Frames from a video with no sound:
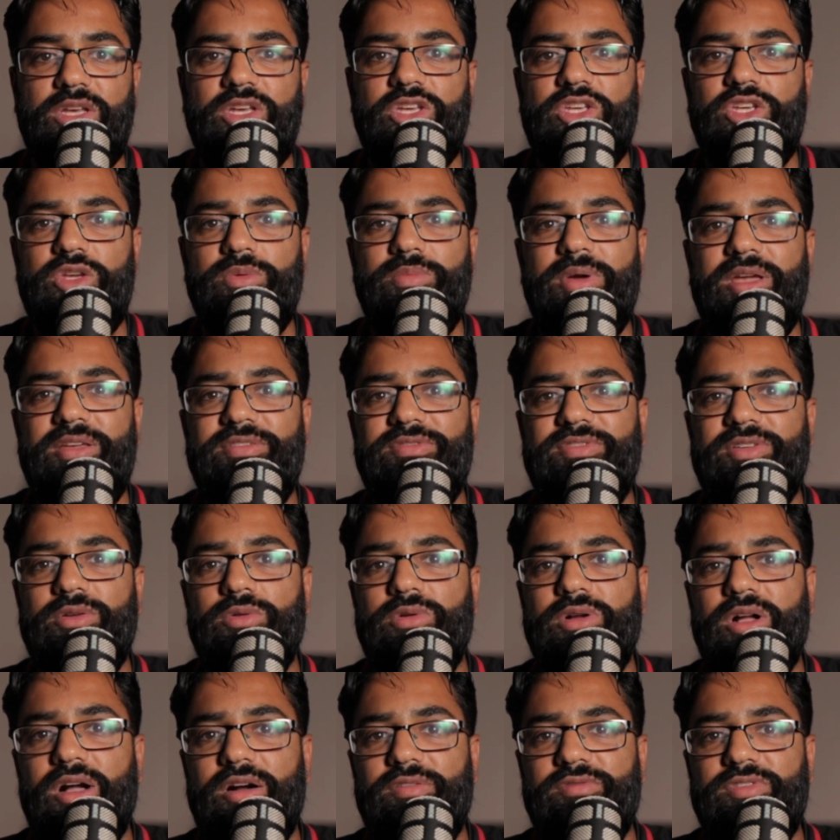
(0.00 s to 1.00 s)
you may feel
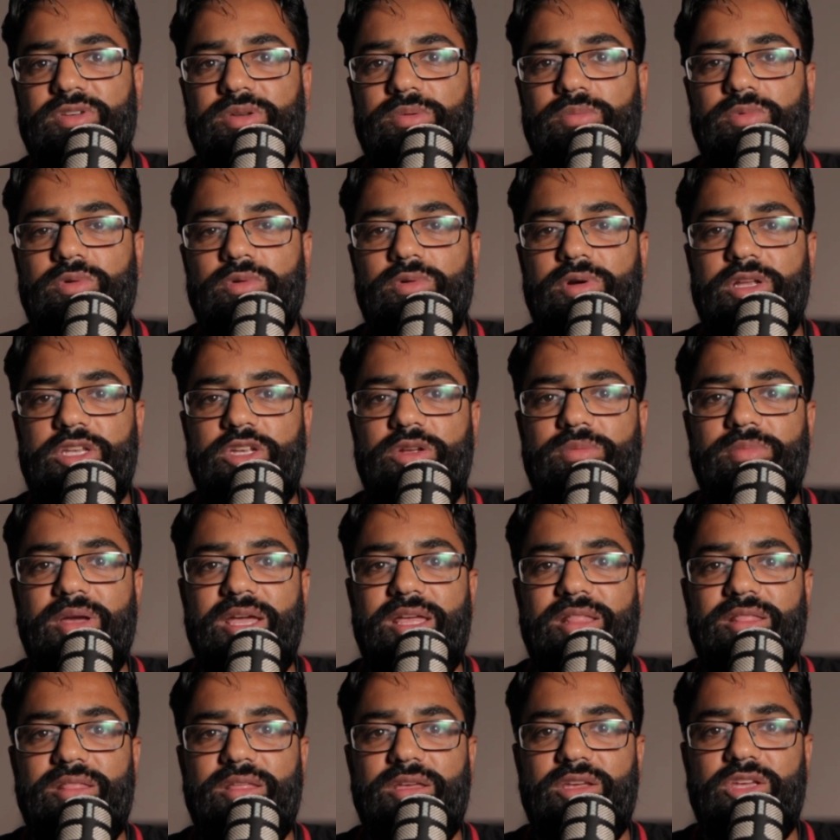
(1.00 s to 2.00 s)
comfortable and you may
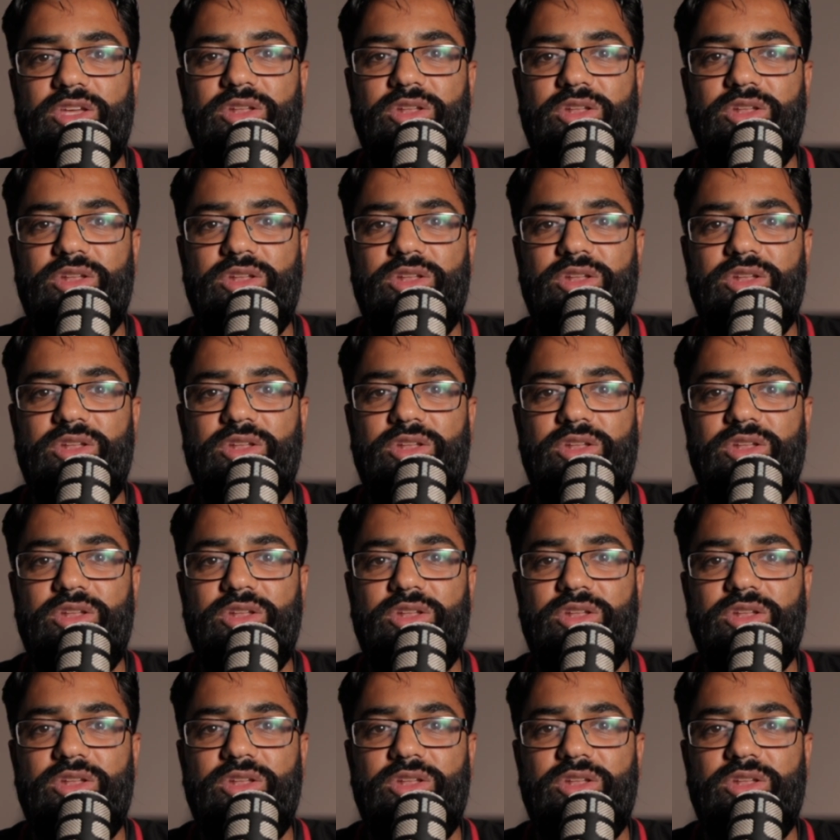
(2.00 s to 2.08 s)
think,